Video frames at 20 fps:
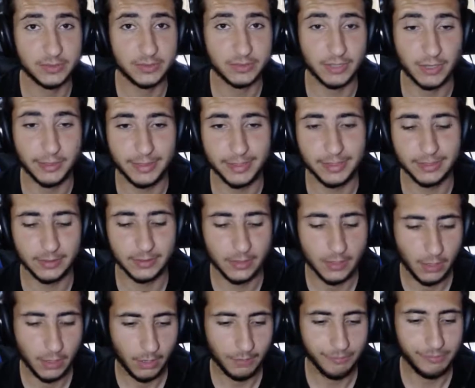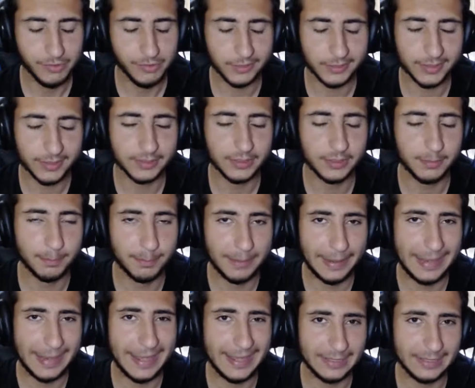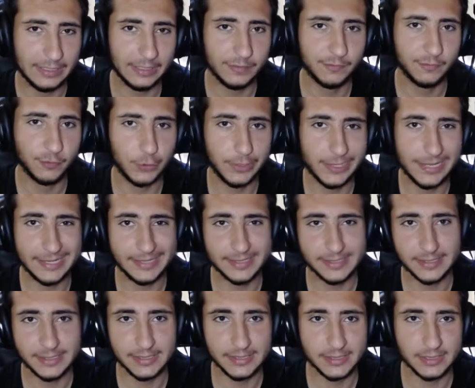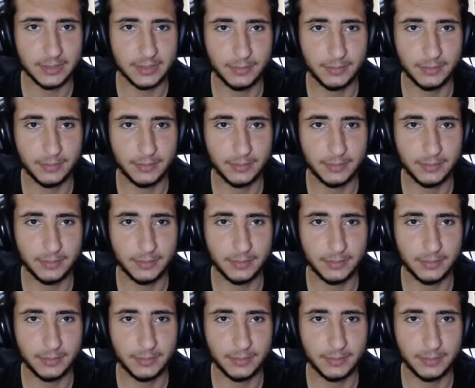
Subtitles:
So I think we are kind of planning for next season,